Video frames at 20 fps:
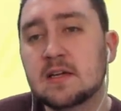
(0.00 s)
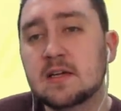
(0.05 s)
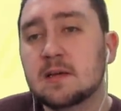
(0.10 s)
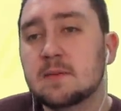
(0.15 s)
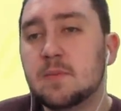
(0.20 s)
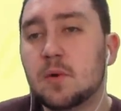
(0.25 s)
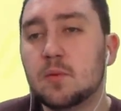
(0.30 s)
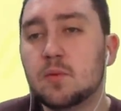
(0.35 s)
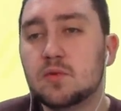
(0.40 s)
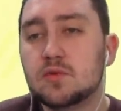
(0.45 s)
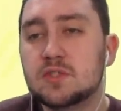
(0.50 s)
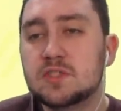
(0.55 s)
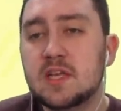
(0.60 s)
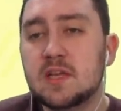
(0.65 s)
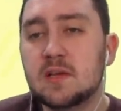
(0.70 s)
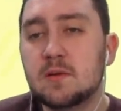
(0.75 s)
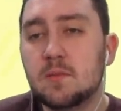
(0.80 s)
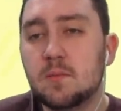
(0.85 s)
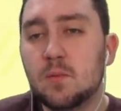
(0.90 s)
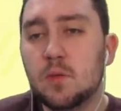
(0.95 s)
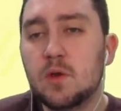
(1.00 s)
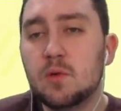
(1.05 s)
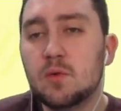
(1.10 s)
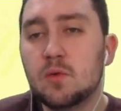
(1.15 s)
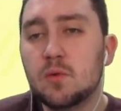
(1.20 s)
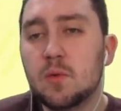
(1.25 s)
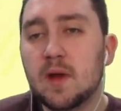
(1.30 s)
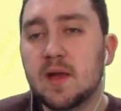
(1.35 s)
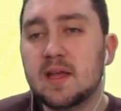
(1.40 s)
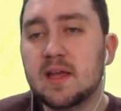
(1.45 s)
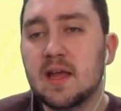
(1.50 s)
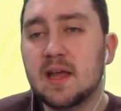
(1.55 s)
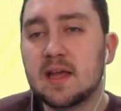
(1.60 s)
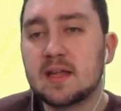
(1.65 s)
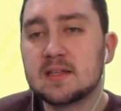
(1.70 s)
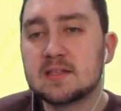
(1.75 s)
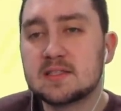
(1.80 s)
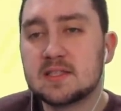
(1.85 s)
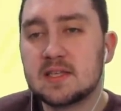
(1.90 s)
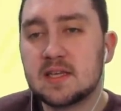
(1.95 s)
But we'll see. We will wait
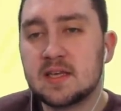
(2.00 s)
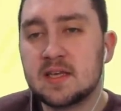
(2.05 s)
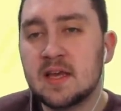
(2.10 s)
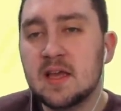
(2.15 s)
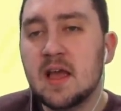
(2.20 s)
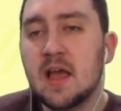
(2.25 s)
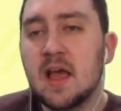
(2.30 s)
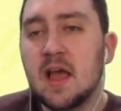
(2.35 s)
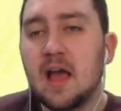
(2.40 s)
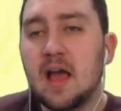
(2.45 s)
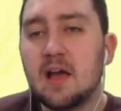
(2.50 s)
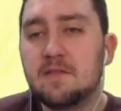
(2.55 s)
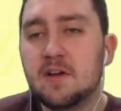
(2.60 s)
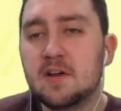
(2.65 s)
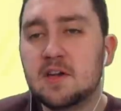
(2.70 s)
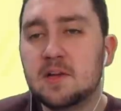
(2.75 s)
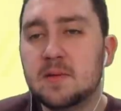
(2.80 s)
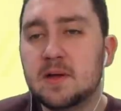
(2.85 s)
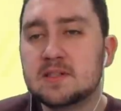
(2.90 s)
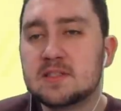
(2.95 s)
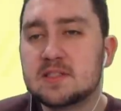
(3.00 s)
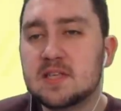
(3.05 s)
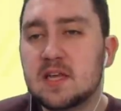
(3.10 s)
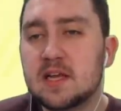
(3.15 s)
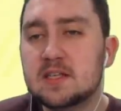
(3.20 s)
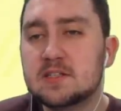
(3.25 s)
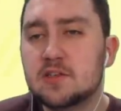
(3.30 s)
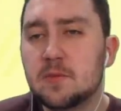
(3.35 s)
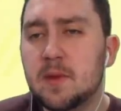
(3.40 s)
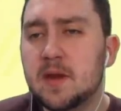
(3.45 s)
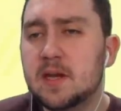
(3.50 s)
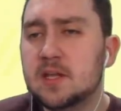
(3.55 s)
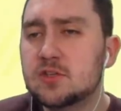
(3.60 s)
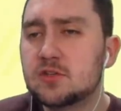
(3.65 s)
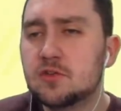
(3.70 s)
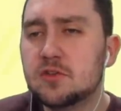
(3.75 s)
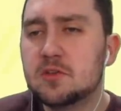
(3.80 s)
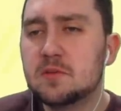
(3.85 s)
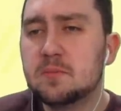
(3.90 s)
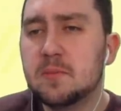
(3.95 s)
and see. Fundaman says, hey, Tom, any
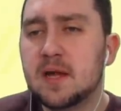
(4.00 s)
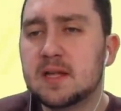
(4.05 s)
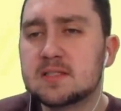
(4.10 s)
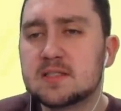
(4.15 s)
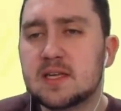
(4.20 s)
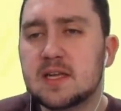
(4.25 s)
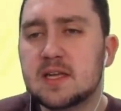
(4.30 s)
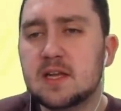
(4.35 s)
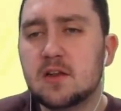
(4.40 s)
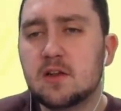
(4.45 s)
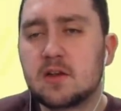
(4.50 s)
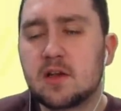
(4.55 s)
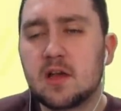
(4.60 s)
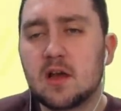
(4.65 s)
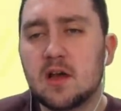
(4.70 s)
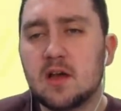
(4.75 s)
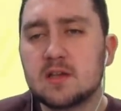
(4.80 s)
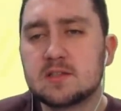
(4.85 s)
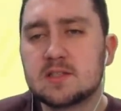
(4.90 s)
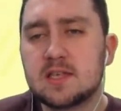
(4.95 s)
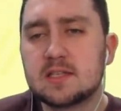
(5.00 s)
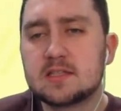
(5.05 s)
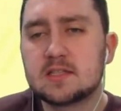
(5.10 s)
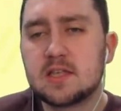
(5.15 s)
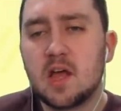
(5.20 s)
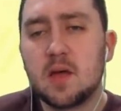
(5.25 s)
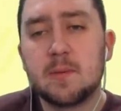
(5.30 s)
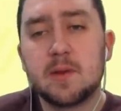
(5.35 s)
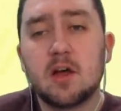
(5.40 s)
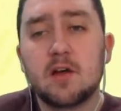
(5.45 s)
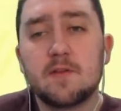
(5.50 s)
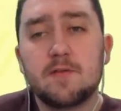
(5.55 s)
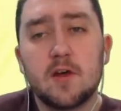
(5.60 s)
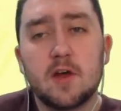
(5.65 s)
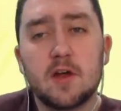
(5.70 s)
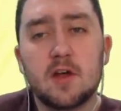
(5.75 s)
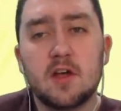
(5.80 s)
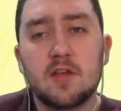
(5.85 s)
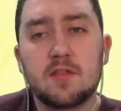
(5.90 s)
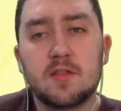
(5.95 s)
truth in Man City looking at Arteta? I mean, I've
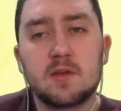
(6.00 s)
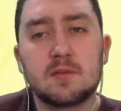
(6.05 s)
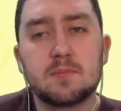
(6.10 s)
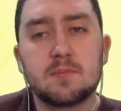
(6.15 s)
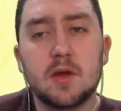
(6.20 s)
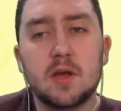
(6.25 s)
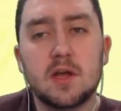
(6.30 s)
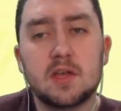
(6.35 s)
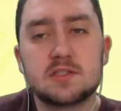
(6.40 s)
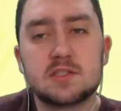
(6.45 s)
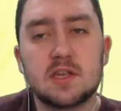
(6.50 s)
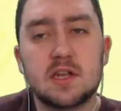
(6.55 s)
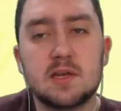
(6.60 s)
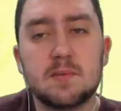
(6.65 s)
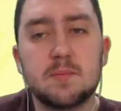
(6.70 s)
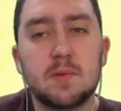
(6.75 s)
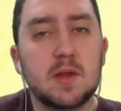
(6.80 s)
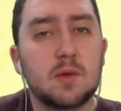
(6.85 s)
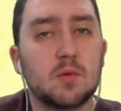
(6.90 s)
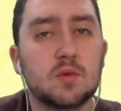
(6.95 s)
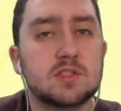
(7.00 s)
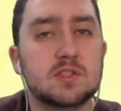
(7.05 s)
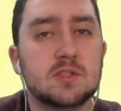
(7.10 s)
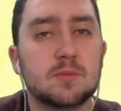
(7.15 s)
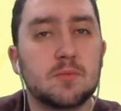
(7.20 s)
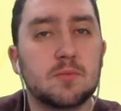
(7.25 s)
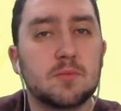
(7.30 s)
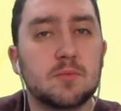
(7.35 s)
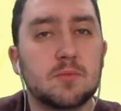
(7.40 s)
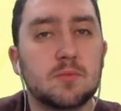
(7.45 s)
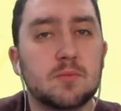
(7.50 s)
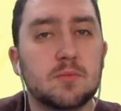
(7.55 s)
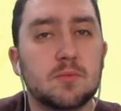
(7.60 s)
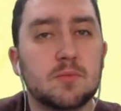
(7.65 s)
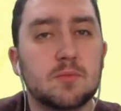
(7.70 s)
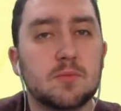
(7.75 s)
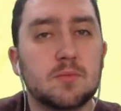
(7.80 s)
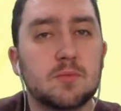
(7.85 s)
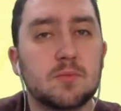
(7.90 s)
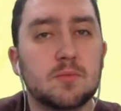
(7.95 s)
heard nothing personally, but it wouldn't surprise
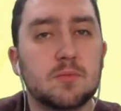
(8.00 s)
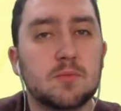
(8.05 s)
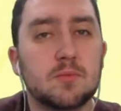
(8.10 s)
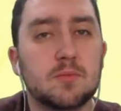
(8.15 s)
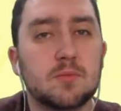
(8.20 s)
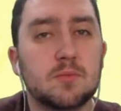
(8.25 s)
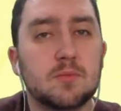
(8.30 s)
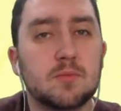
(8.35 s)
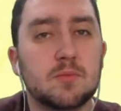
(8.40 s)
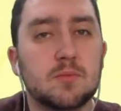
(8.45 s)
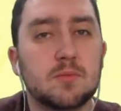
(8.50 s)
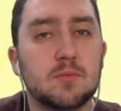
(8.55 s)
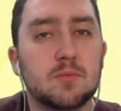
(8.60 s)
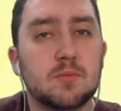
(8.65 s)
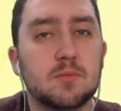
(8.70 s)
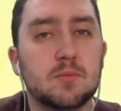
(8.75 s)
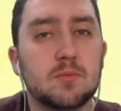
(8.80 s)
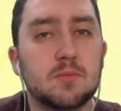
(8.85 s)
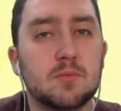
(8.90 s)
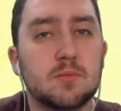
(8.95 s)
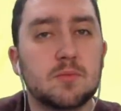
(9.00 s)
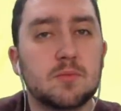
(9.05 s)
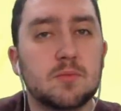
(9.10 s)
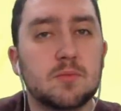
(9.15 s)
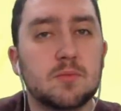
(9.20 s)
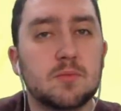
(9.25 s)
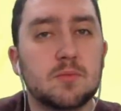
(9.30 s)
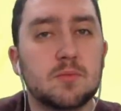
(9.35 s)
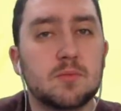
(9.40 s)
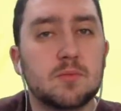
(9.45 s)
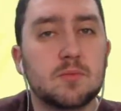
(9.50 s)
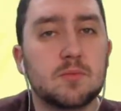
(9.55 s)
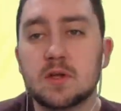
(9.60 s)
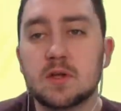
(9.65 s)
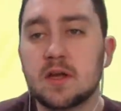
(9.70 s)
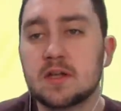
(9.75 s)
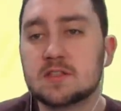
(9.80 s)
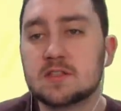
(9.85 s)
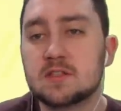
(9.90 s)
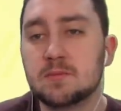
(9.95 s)
me. It wouldn't surprise me at all,
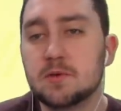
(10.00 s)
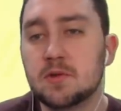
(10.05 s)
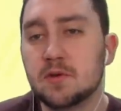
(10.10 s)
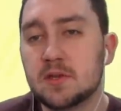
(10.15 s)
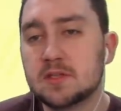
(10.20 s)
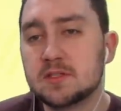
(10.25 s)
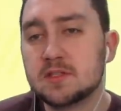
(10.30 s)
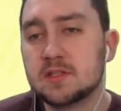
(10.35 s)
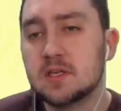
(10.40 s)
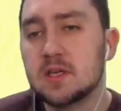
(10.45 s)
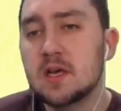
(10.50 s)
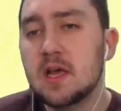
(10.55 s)
to be honest.